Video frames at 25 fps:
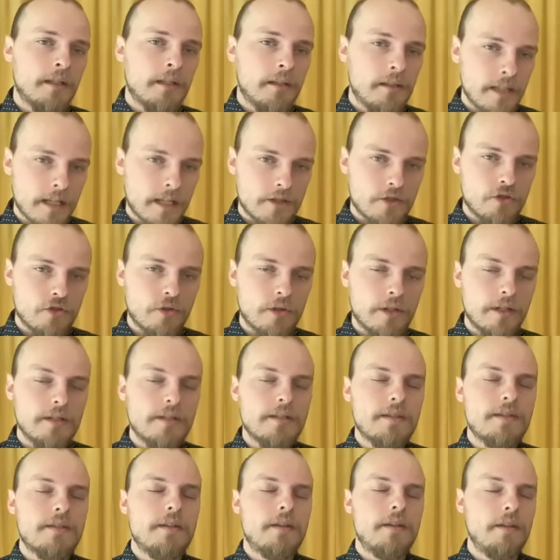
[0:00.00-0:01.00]
That
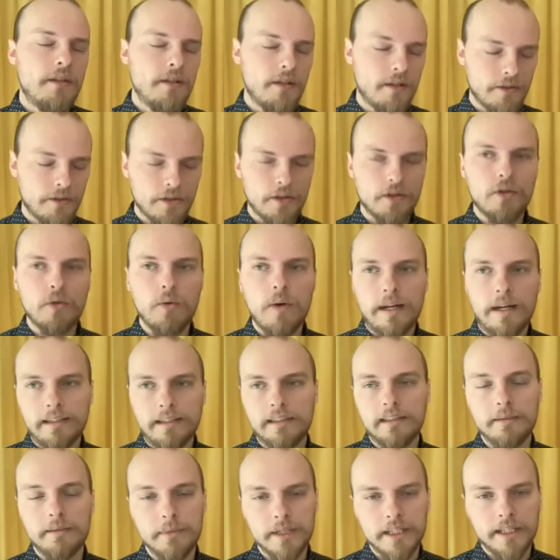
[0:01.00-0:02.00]
choice, although quite
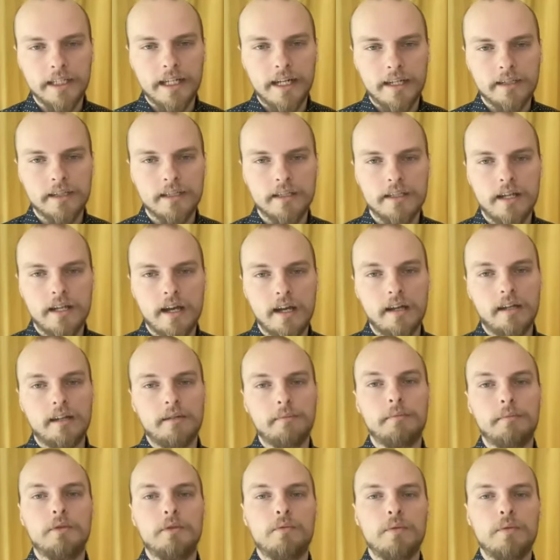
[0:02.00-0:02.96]
limited at the time,